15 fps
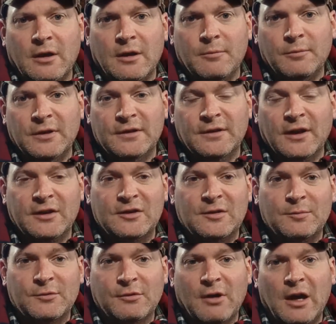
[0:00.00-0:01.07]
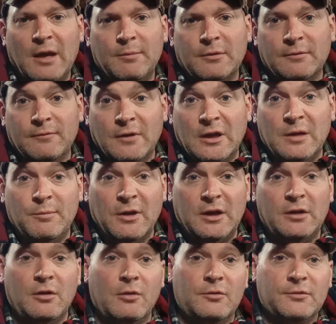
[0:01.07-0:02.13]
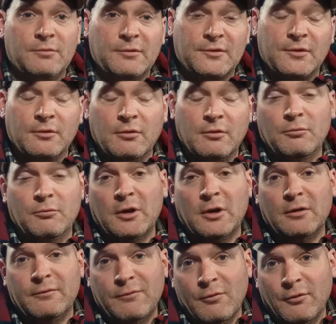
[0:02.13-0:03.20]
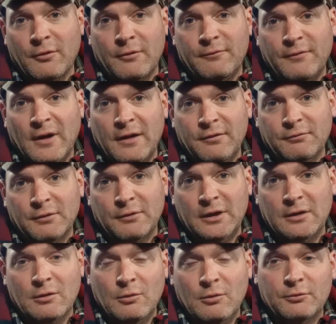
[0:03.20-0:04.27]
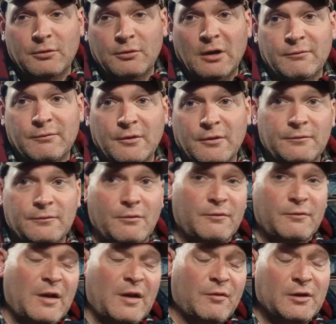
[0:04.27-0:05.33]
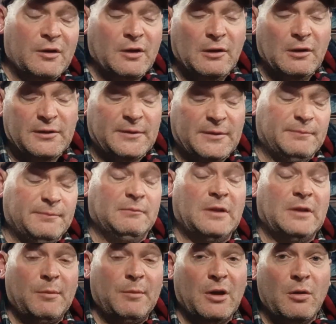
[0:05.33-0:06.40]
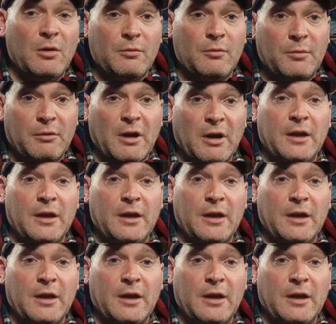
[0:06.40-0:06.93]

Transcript: Please like and subscribe. And anybody knows if it's a good running 4.53 in an old truck for $400 or $500, let me know. It'd be great.